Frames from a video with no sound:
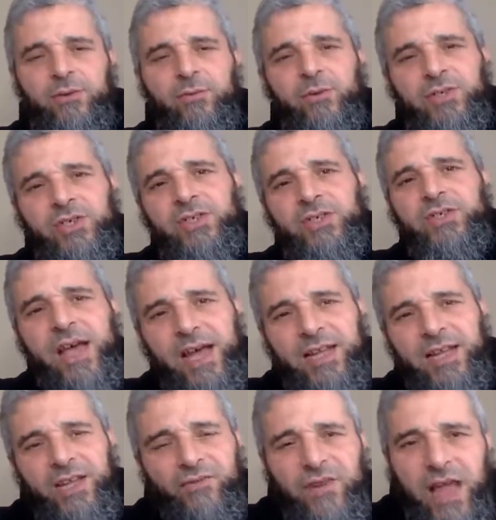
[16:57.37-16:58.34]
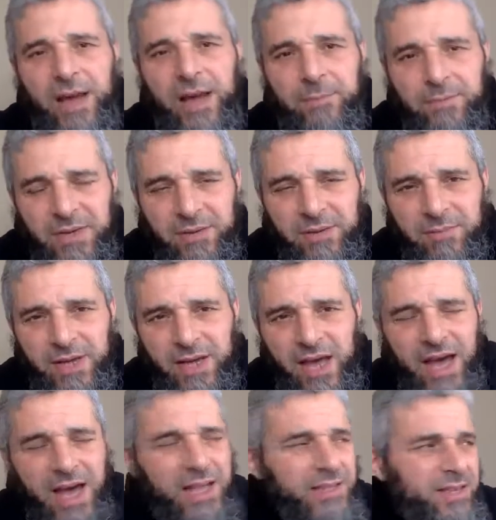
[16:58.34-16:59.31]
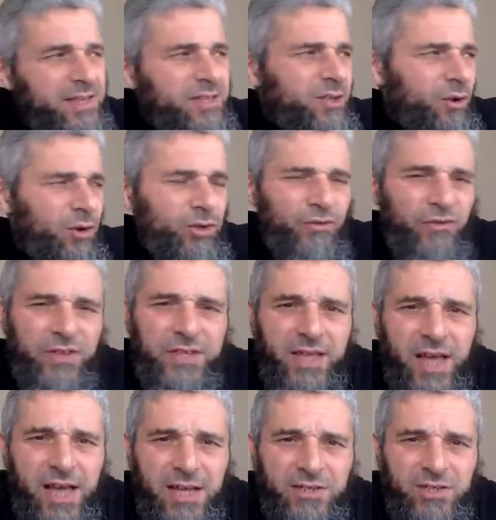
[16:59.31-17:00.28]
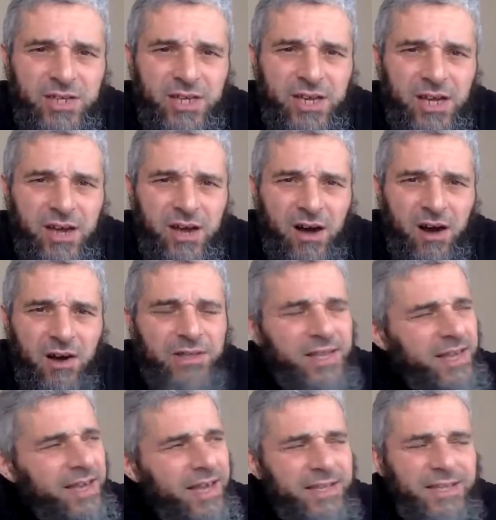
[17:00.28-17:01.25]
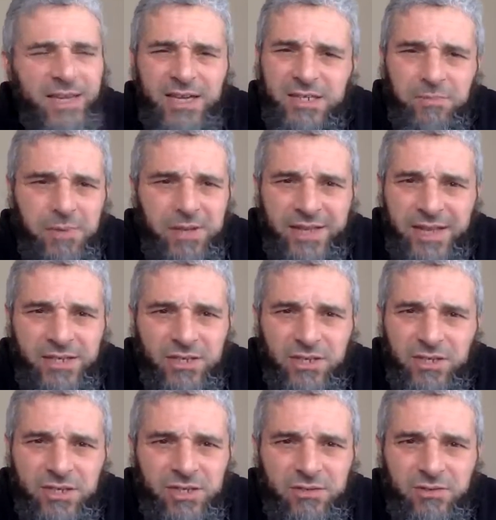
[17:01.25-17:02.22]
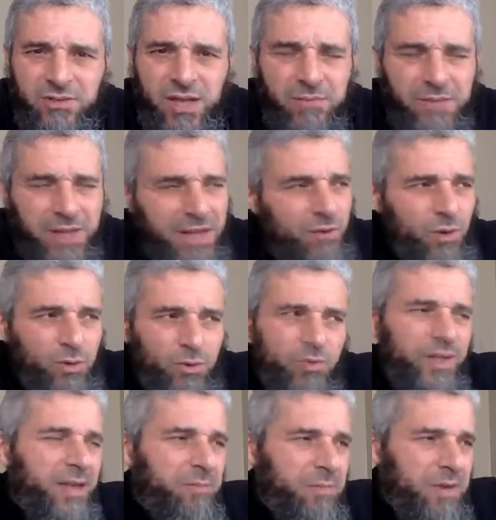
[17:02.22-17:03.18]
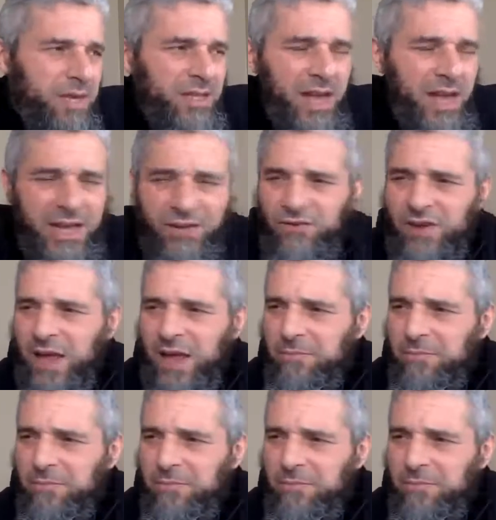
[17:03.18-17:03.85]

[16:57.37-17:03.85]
which is Alif Lam Meem. And these Horuf at Tehaji, are there any explanations to them? Like, what do they mean? Alif